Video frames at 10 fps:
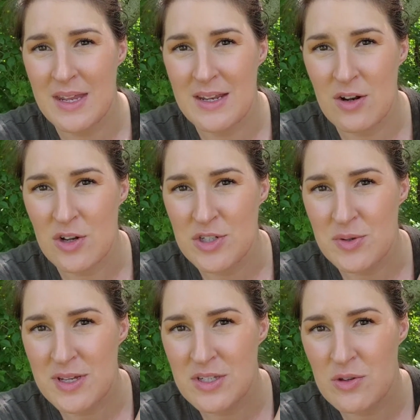And it
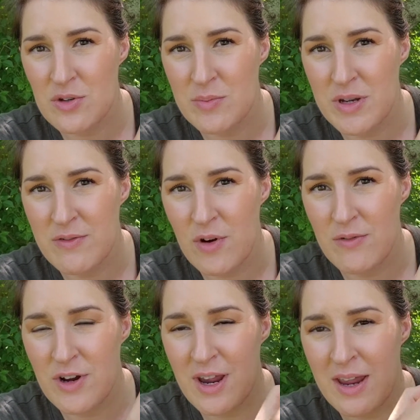also has a little bit of
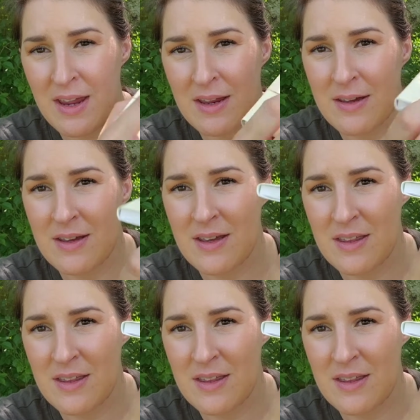overhang